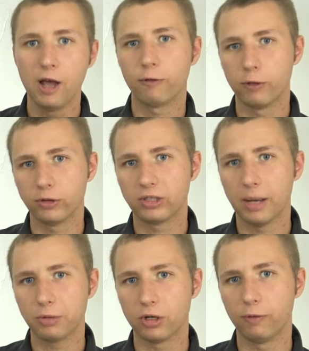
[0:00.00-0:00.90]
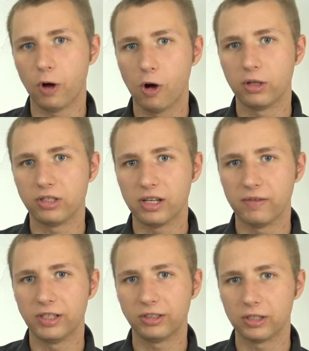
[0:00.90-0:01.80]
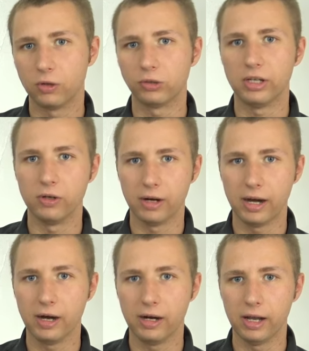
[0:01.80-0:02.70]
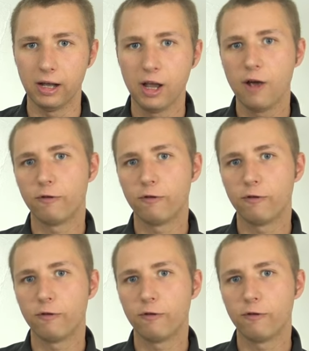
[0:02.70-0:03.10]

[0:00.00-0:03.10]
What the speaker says: for reception of all the TV signals in your area.